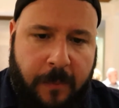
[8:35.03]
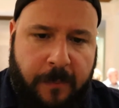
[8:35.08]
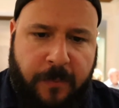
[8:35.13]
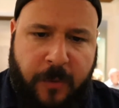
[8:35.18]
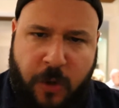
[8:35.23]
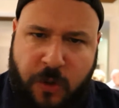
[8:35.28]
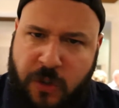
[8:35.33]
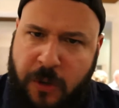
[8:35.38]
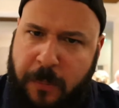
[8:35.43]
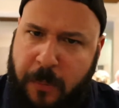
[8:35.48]

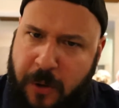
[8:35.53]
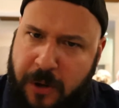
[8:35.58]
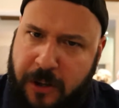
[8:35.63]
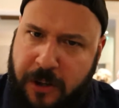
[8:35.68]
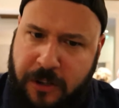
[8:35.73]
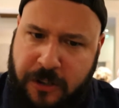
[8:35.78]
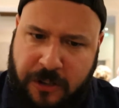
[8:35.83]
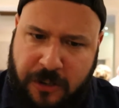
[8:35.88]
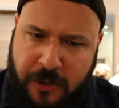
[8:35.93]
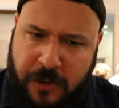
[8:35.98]
Those are pretty
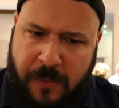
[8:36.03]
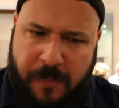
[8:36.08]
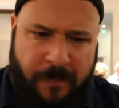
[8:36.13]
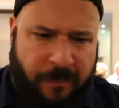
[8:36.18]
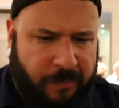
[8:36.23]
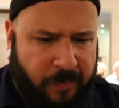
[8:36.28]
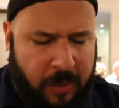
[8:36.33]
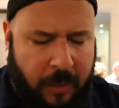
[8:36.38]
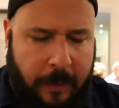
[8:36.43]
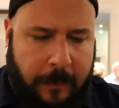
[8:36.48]
good too.
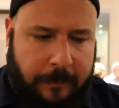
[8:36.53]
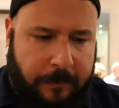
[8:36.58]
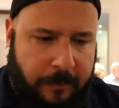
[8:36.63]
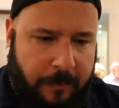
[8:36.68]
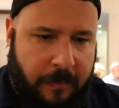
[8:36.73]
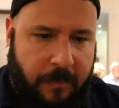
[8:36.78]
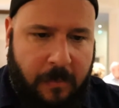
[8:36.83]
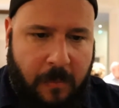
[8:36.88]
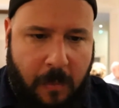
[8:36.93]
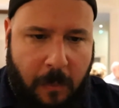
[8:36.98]

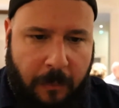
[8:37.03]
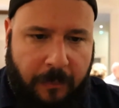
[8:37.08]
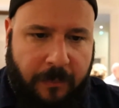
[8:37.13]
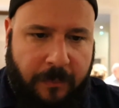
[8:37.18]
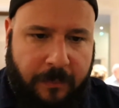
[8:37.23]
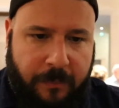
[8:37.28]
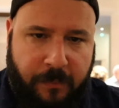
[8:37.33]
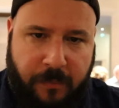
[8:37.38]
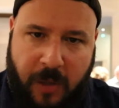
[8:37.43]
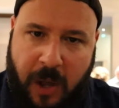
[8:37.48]

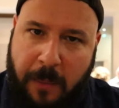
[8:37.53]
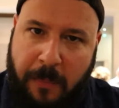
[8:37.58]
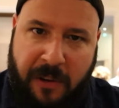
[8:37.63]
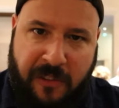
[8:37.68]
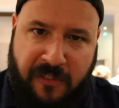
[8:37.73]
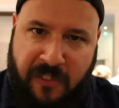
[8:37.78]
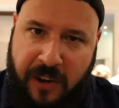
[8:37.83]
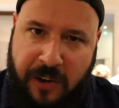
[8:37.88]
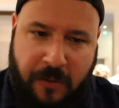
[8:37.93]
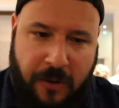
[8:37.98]
Not my
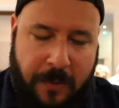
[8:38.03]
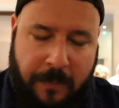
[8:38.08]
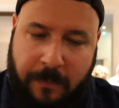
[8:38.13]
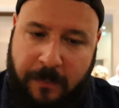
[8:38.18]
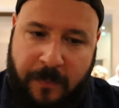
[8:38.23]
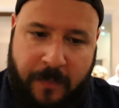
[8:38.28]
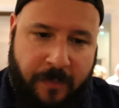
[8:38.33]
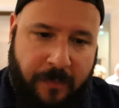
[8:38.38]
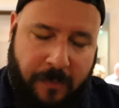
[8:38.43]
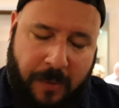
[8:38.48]
favorite.
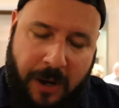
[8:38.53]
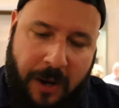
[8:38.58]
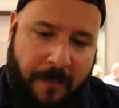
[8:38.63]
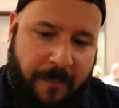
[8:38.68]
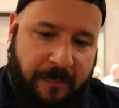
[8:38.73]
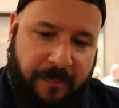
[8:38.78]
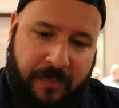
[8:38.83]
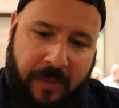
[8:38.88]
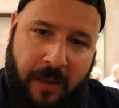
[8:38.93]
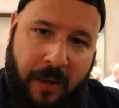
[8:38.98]
Man,
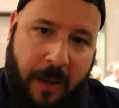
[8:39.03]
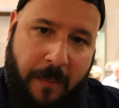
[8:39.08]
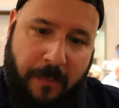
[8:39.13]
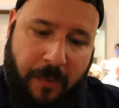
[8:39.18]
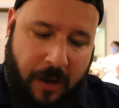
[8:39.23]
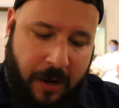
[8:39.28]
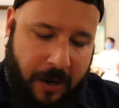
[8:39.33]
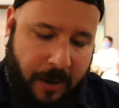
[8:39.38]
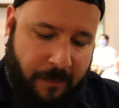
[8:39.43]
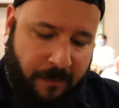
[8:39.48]

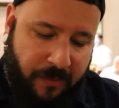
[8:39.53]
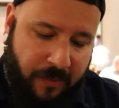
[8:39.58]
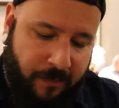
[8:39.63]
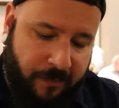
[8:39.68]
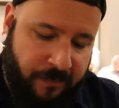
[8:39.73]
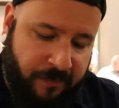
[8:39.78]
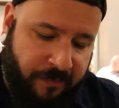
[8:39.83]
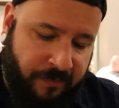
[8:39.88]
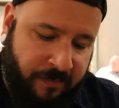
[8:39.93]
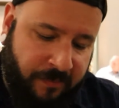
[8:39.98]

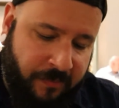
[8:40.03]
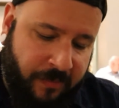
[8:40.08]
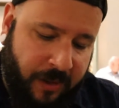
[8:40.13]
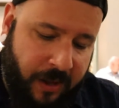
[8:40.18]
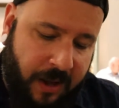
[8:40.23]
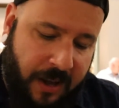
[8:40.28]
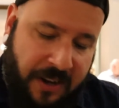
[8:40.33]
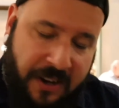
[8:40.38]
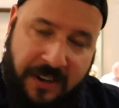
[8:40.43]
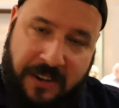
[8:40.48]

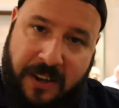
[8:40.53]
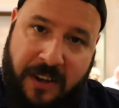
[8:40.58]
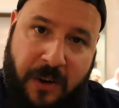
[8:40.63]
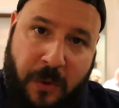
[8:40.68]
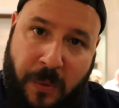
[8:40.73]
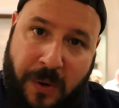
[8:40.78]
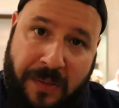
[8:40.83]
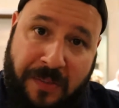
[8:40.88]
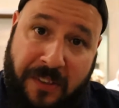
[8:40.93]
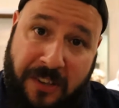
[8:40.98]
I didn't get a
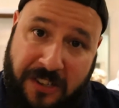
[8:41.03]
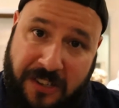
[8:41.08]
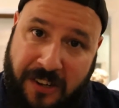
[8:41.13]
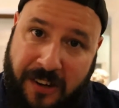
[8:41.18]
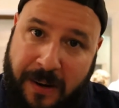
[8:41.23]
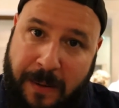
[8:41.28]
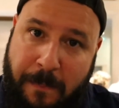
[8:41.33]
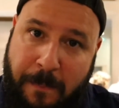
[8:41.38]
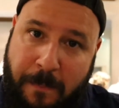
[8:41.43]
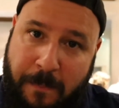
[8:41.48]
win this
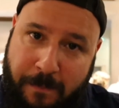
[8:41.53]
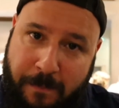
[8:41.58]
time.